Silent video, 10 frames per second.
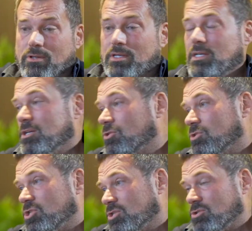to the E
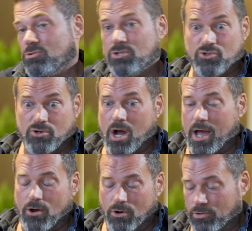Gucci store and
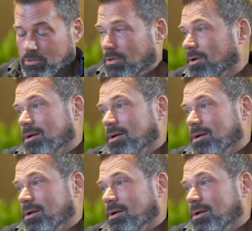try on